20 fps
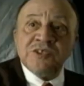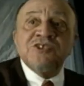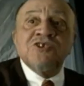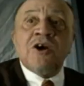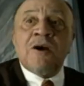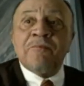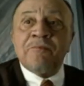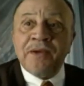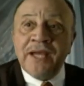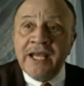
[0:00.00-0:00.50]
which
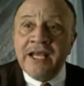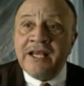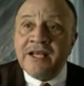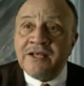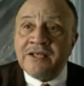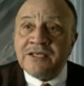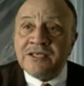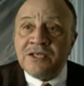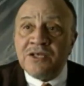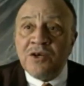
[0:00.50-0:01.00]
are
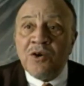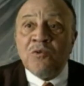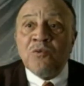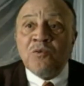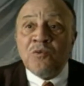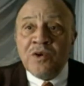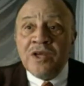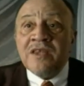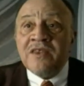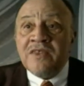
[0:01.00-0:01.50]
paired
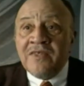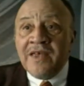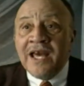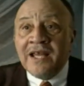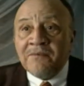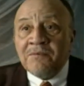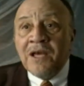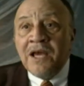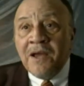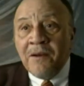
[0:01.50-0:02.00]
with
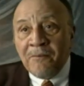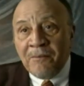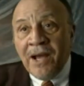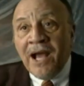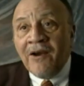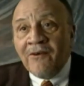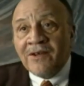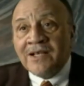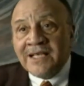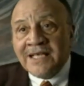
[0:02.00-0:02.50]
that
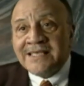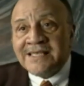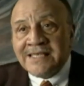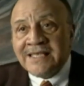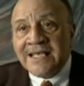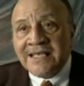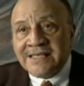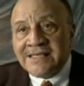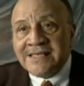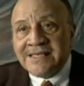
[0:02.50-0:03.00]

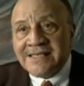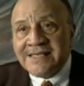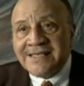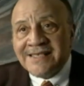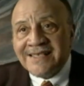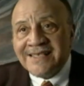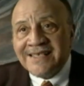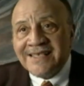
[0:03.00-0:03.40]
powerlessness.